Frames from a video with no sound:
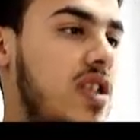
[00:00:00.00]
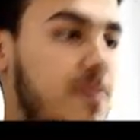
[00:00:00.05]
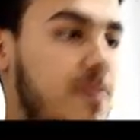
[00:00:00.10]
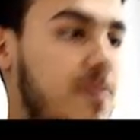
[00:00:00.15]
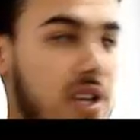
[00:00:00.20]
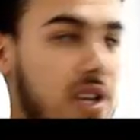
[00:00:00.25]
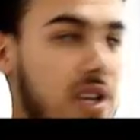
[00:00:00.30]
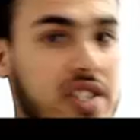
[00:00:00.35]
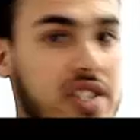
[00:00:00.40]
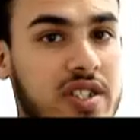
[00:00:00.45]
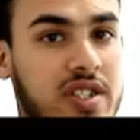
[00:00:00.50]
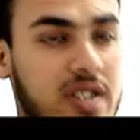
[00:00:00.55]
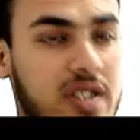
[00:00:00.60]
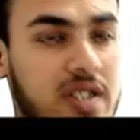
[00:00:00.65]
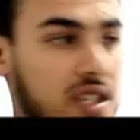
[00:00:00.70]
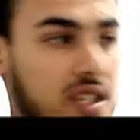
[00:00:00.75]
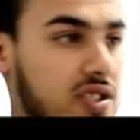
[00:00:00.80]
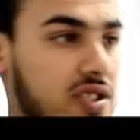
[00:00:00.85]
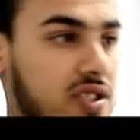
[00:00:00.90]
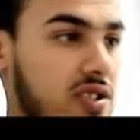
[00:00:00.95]
The patient
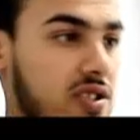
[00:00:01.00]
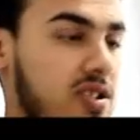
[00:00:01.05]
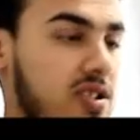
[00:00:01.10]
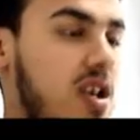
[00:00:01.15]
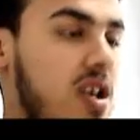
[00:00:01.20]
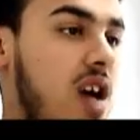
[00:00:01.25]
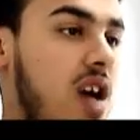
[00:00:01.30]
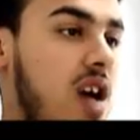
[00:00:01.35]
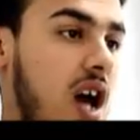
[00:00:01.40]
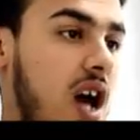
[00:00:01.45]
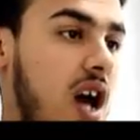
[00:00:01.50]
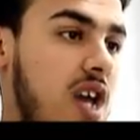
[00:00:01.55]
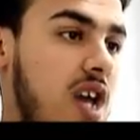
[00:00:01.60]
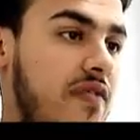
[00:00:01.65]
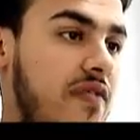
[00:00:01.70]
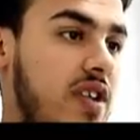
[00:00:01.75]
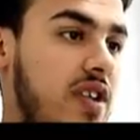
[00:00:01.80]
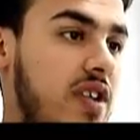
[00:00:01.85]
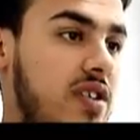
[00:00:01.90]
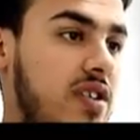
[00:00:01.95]
answers, I
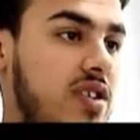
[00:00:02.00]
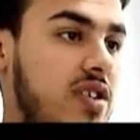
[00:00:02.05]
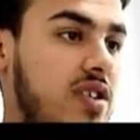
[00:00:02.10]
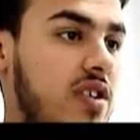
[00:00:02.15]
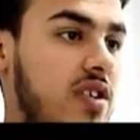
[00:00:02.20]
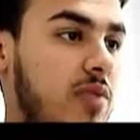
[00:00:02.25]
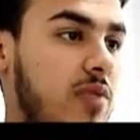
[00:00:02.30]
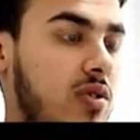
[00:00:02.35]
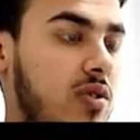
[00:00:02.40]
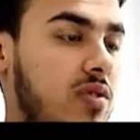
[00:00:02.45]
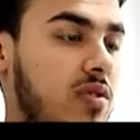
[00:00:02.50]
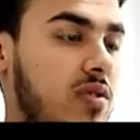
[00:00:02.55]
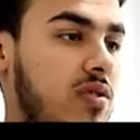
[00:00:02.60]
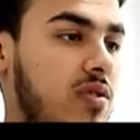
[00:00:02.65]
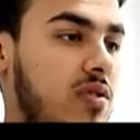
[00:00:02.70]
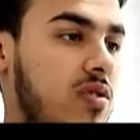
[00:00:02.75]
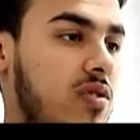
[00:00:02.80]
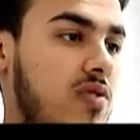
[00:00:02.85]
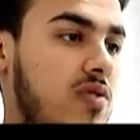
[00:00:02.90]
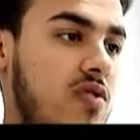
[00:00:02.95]
am feeling terrible
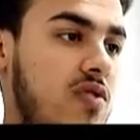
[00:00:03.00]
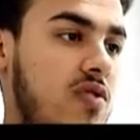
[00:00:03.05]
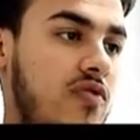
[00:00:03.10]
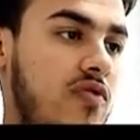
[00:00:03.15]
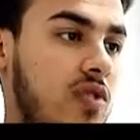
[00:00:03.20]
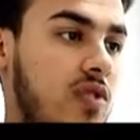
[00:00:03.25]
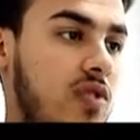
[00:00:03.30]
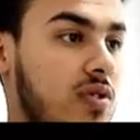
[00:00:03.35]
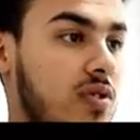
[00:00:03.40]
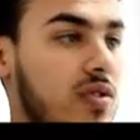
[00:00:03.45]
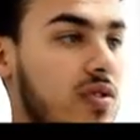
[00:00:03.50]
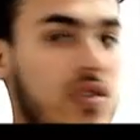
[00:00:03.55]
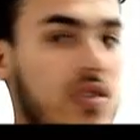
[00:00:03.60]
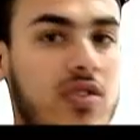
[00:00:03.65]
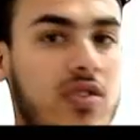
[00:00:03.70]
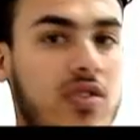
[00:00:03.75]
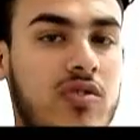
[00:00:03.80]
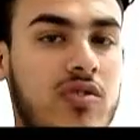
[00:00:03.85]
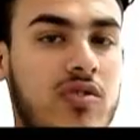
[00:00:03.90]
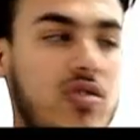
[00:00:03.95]
or awful.
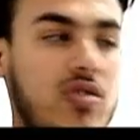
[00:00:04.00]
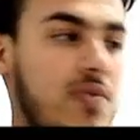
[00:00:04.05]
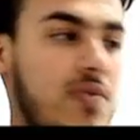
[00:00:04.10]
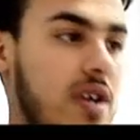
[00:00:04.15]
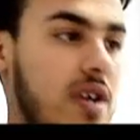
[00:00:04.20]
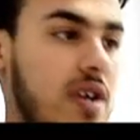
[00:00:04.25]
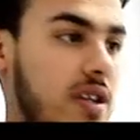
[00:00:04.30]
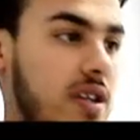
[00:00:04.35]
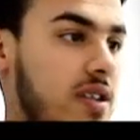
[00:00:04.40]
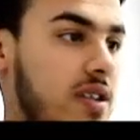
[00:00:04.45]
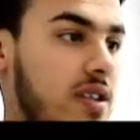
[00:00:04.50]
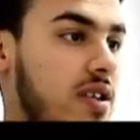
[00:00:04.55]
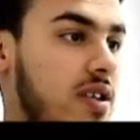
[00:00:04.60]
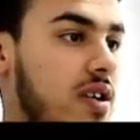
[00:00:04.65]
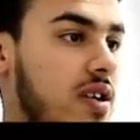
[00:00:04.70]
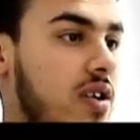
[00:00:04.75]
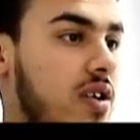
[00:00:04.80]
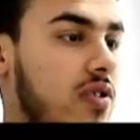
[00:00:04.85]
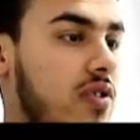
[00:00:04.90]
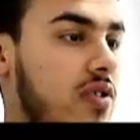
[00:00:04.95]
Not too bad.
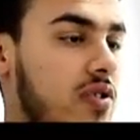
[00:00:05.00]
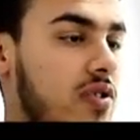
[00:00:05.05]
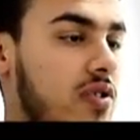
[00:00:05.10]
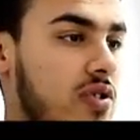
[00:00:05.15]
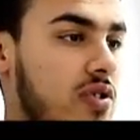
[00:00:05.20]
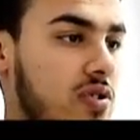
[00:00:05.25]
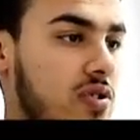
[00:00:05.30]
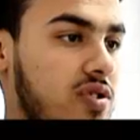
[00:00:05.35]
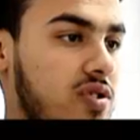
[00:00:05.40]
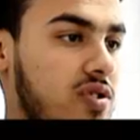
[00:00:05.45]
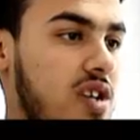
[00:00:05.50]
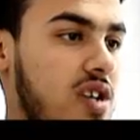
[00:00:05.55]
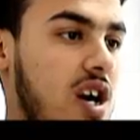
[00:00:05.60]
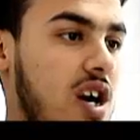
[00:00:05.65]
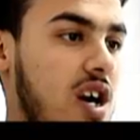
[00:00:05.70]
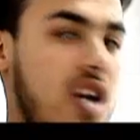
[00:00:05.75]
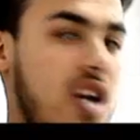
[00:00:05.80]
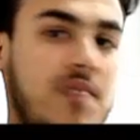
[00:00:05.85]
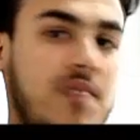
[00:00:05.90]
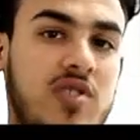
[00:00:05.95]
The nurse,
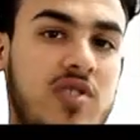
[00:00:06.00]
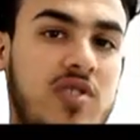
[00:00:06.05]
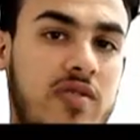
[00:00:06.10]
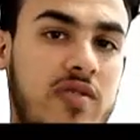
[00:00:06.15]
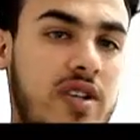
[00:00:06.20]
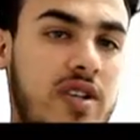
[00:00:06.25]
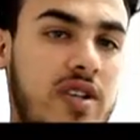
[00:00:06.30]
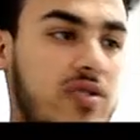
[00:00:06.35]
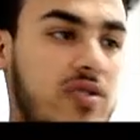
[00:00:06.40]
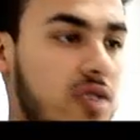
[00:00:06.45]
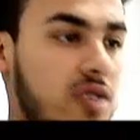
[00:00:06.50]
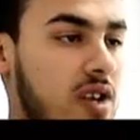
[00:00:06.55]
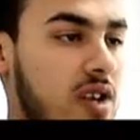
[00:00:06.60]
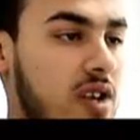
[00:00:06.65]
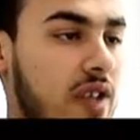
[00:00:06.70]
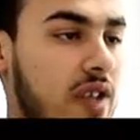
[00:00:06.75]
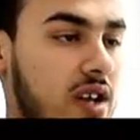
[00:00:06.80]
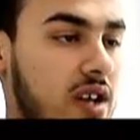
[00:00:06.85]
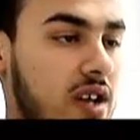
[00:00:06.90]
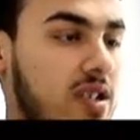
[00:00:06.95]
I am sorry to
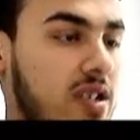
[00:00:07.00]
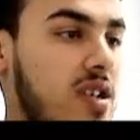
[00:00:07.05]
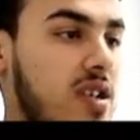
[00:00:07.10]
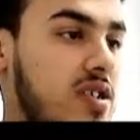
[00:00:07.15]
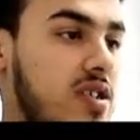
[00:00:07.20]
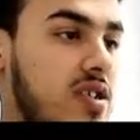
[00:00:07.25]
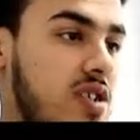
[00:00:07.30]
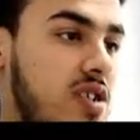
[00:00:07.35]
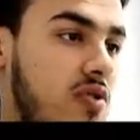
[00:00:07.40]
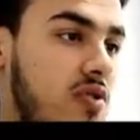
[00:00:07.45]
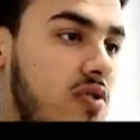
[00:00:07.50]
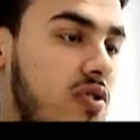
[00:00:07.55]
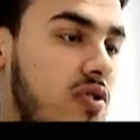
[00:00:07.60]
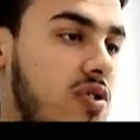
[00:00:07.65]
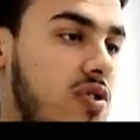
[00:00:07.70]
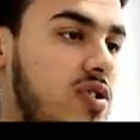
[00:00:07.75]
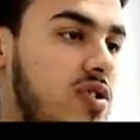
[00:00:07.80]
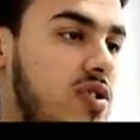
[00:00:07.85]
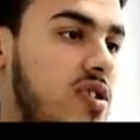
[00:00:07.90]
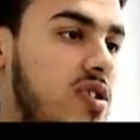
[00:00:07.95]
hear that. So the
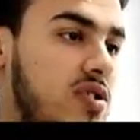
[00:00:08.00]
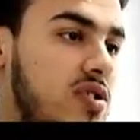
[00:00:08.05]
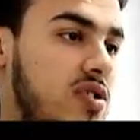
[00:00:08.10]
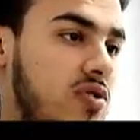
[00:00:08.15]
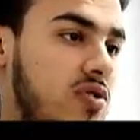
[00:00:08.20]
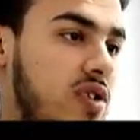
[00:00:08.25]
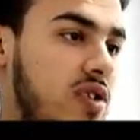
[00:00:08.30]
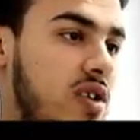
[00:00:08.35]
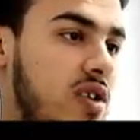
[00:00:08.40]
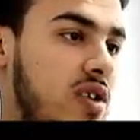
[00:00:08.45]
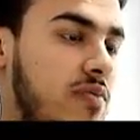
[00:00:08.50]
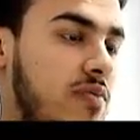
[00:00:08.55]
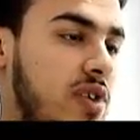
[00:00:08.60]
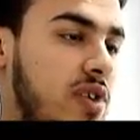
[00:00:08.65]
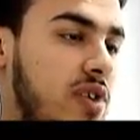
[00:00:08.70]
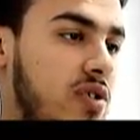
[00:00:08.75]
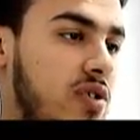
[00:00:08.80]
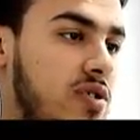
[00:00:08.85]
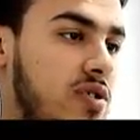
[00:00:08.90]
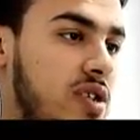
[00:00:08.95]
nurse is sorry
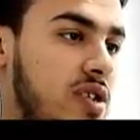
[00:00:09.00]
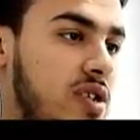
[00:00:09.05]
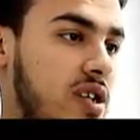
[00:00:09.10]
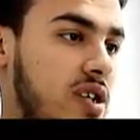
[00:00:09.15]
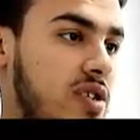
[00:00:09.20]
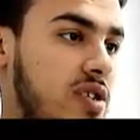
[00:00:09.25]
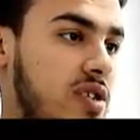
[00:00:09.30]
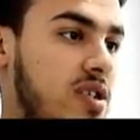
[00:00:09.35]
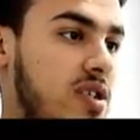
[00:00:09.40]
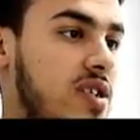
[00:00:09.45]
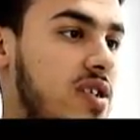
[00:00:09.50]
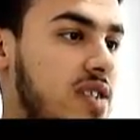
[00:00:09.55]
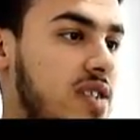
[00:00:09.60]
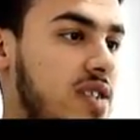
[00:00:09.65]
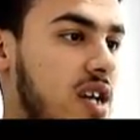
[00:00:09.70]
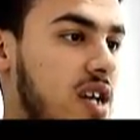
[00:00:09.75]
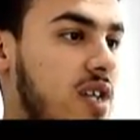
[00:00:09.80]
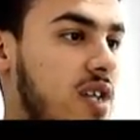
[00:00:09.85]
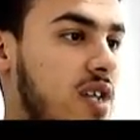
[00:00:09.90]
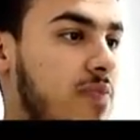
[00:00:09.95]
because he is
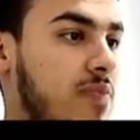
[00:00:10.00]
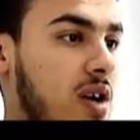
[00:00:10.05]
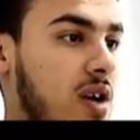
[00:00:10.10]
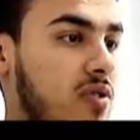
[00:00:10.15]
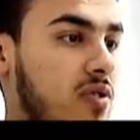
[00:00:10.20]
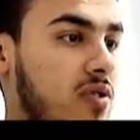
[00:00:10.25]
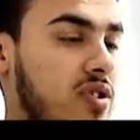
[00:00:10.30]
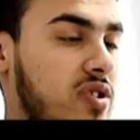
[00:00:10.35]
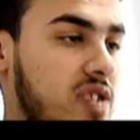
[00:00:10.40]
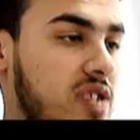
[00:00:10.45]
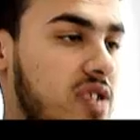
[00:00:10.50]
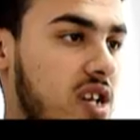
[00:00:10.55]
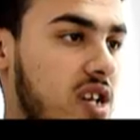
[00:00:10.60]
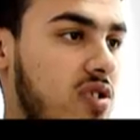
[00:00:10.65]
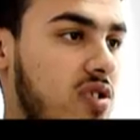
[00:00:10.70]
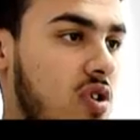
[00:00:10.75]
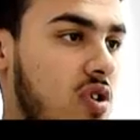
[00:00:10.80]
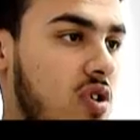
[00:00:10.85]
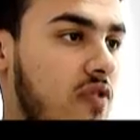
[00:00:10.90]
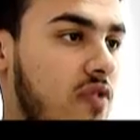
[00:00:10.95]
sad about the
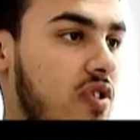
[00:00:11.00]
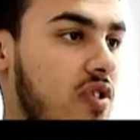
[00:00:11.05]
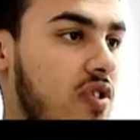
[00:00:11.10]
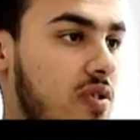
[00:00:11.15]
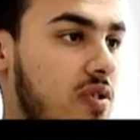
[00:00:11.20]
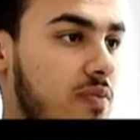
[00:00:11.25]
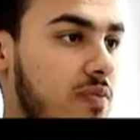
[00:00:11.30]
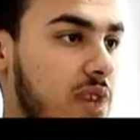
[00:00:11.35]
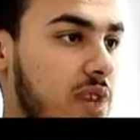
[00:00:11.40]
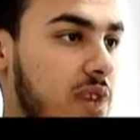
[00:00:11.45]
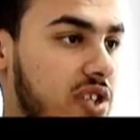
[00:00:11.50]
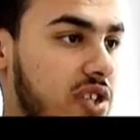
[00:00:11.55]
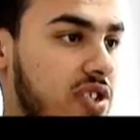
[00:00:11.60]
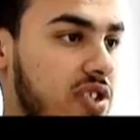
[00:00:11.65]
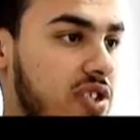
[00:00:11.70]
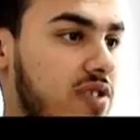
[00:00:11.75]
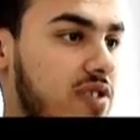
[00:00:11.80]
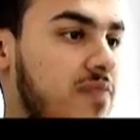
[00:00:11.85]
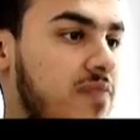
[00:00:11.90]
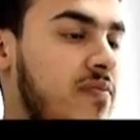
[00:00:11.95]
state of the
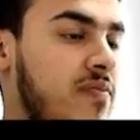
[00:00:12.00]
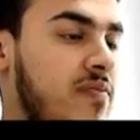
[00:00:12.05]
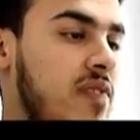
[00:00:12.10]
patient.